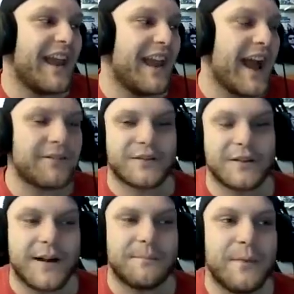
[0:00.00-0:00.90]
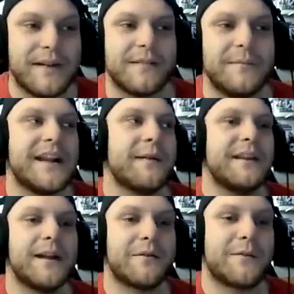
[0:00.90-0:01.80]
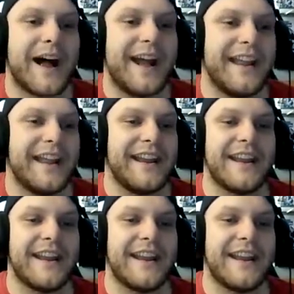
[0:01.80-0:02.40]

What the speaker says: and after a couple weeks of me not being able to ride it,